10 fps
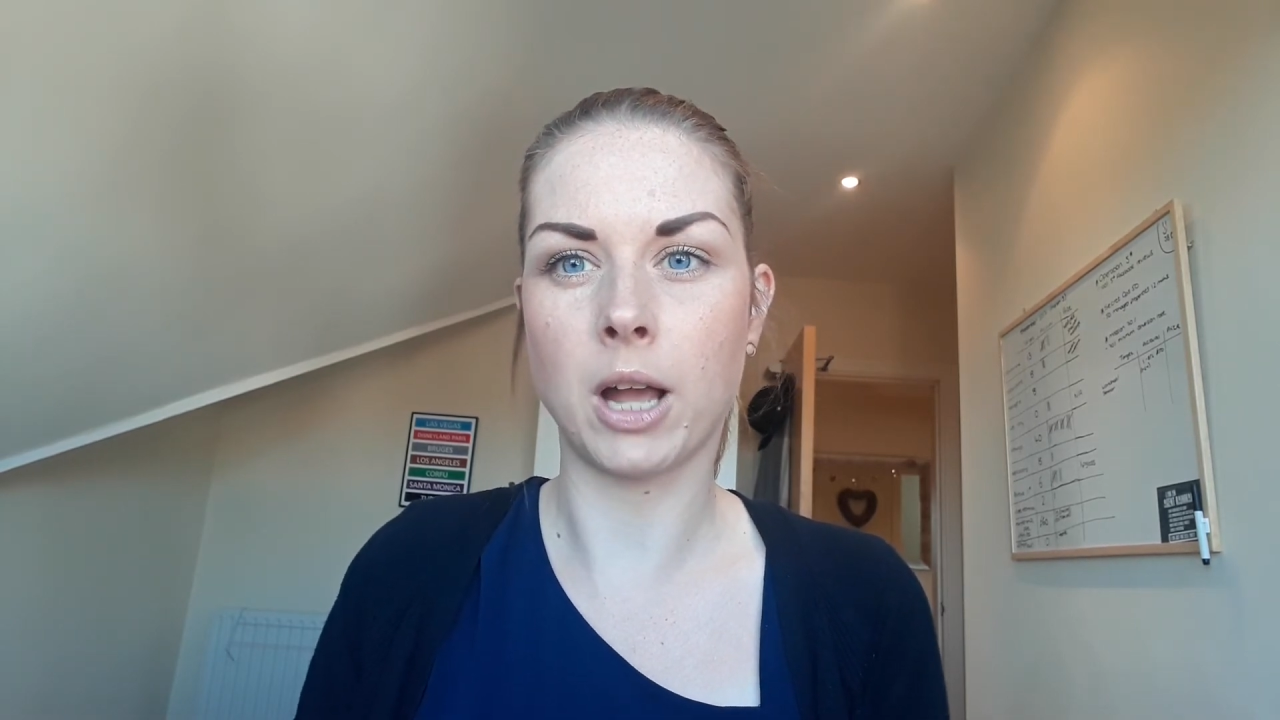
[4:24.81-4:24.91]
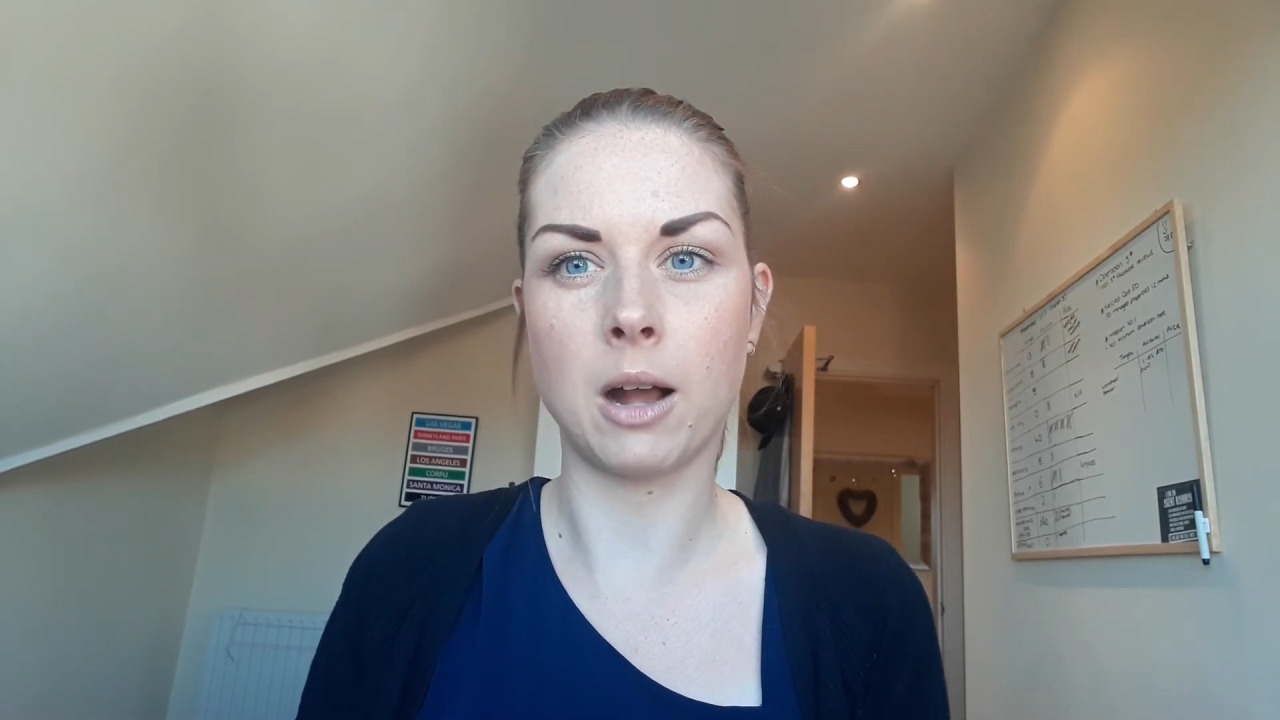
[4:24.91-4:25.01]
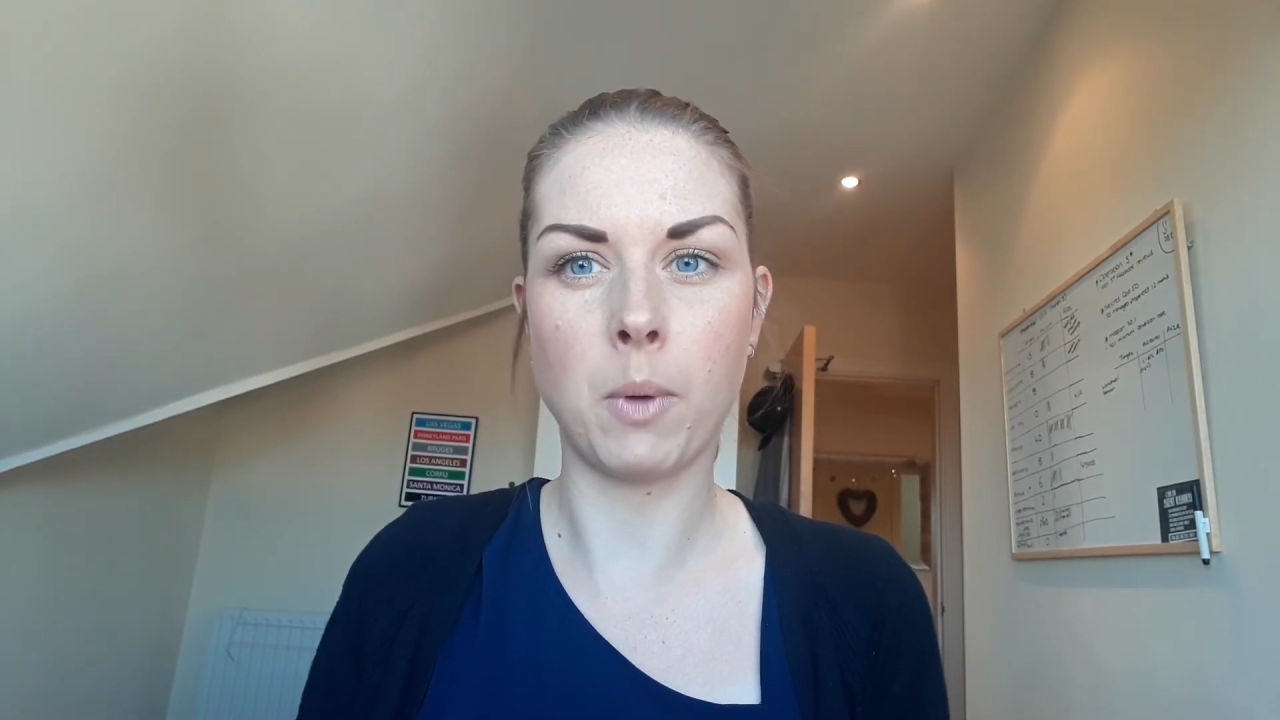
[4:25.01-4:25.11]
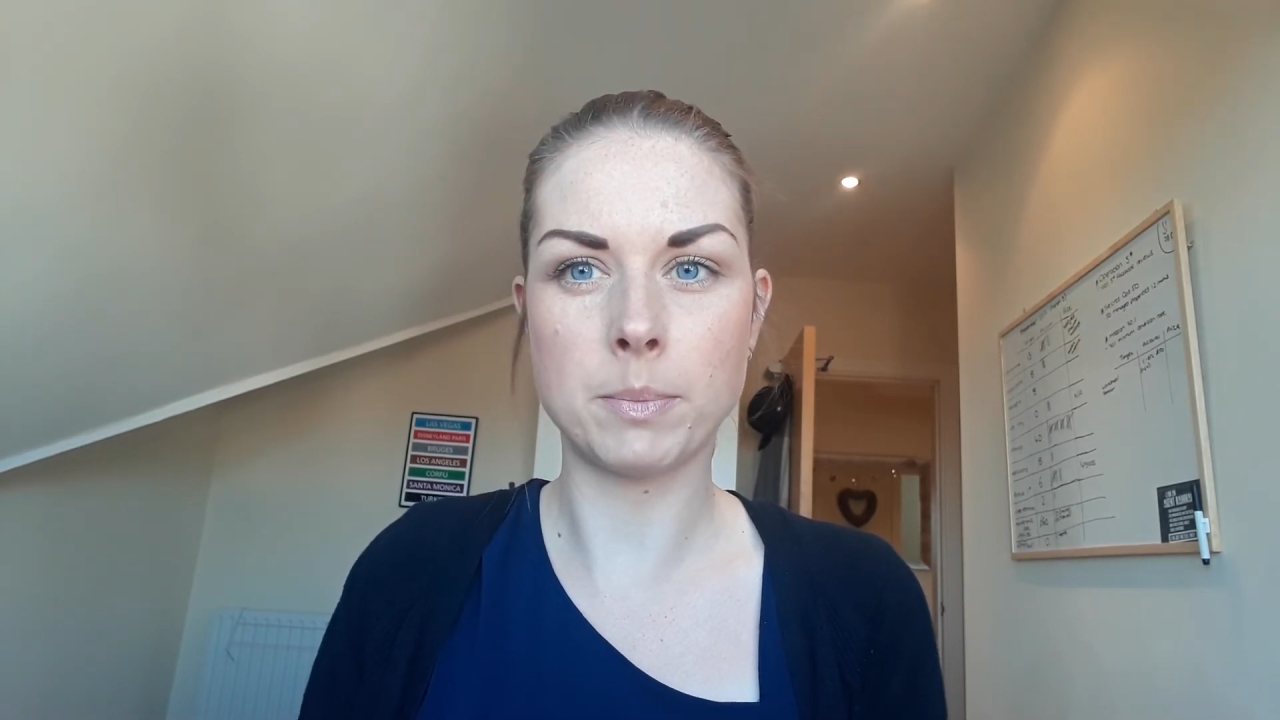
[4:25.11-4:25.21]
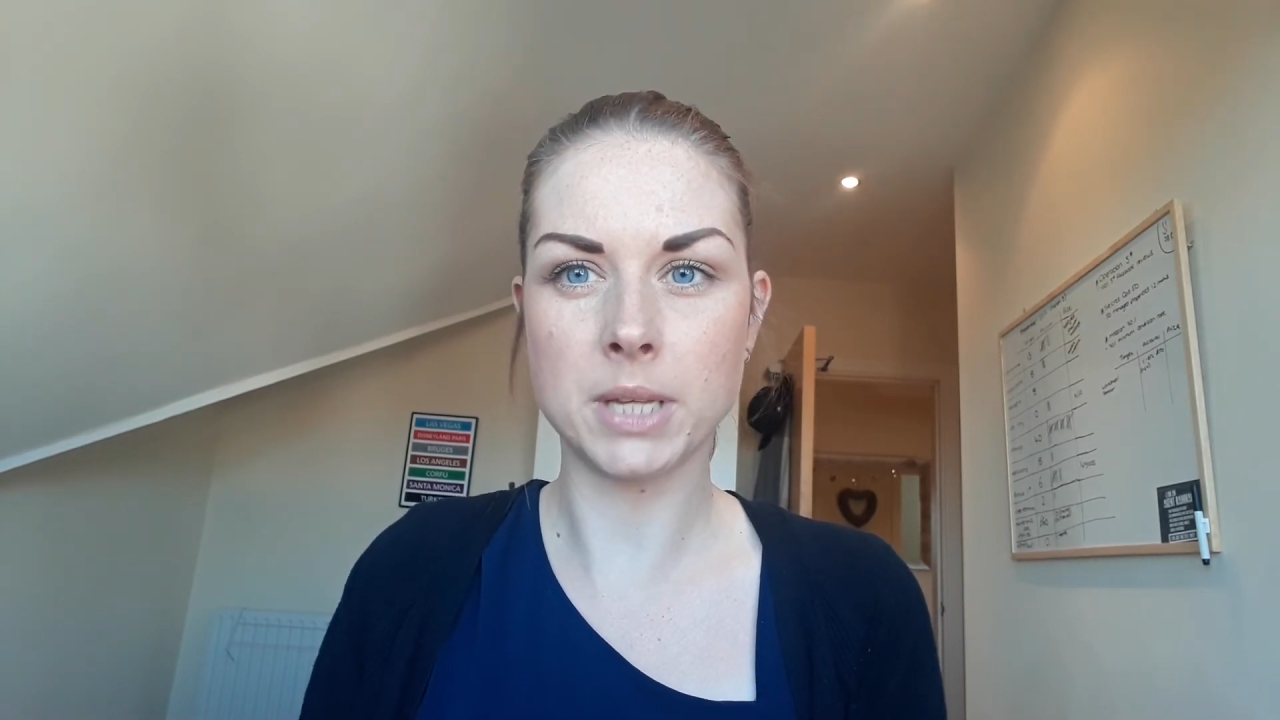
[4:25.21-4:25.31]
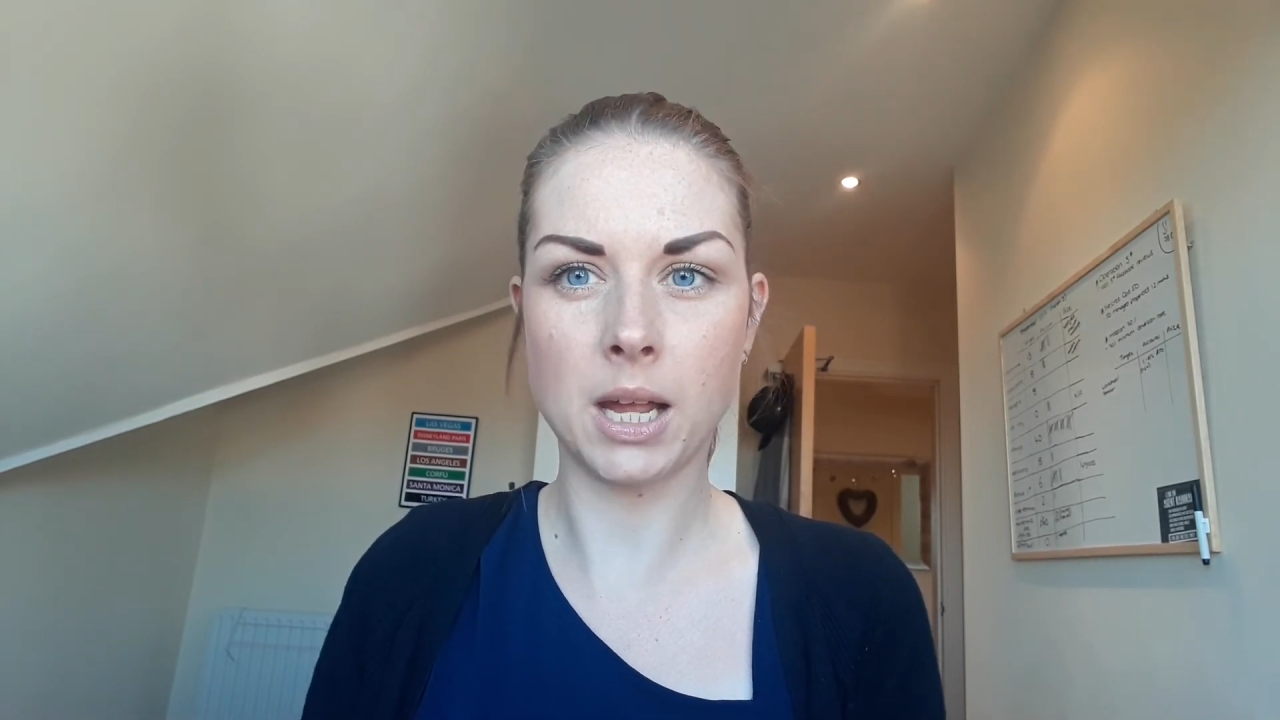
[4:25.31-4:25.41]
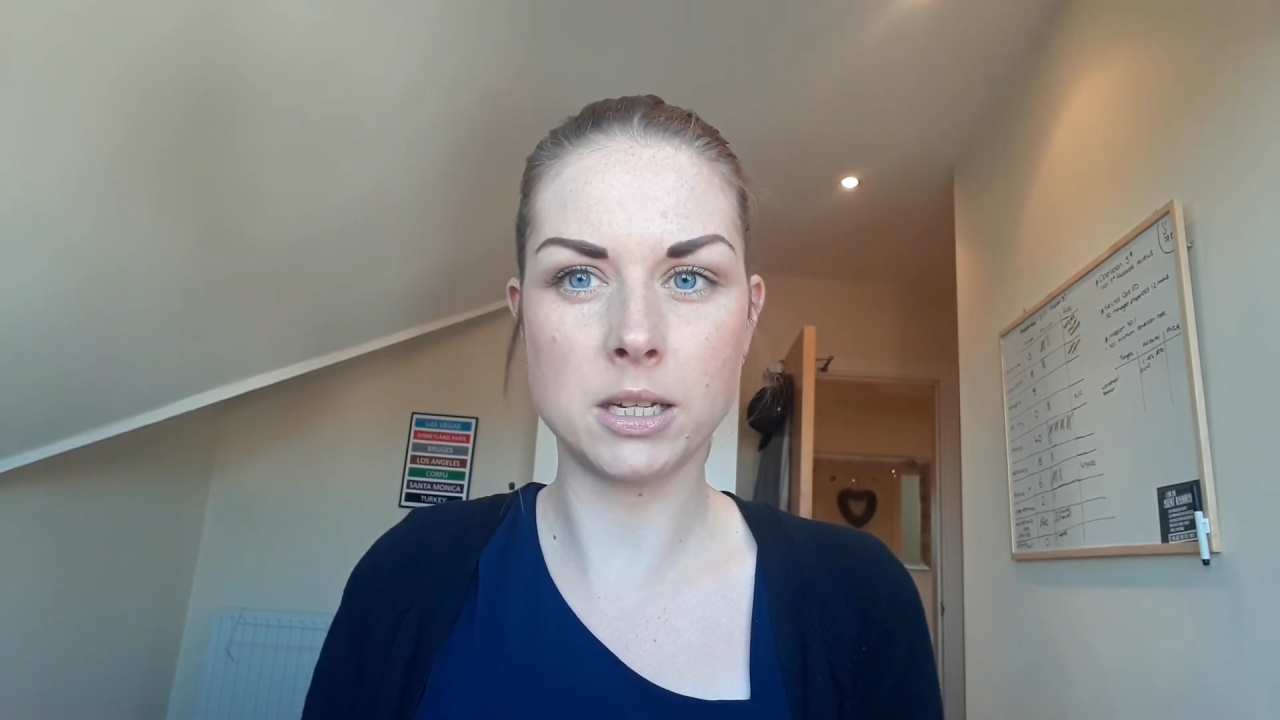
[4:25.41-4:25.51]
our website,